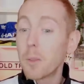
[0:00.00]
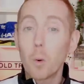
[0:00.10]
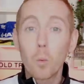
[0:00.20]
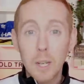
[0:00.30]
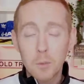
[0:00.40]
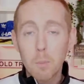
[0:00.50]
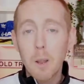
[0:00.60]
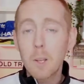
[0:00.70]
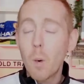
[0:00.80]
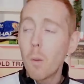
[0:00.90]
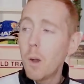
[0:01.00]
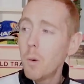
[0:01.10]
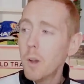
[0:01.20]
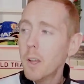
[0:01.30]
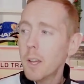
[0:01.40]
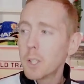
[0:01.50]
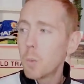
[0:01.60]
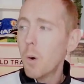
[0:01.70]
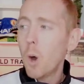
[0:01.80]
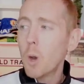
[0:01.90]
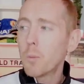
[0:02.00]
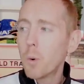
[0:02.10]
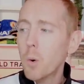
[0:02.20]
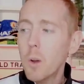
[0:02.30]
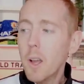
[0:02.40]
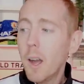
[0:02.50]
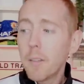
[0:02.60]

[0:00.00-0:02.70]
I thought Rashford played quite well as well overall.